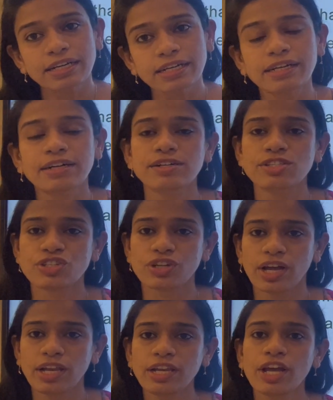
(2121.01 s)
girl
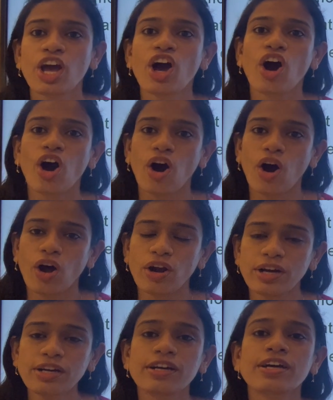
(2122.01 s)
child or
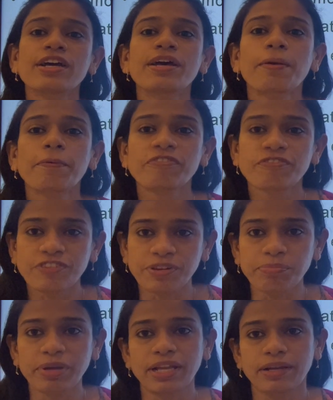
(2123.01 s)
a
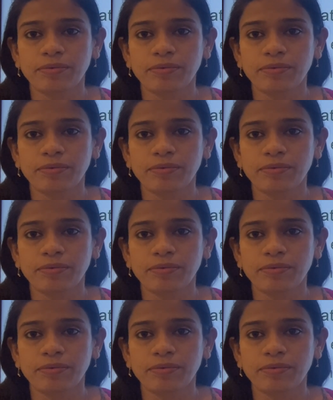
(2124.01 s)
female.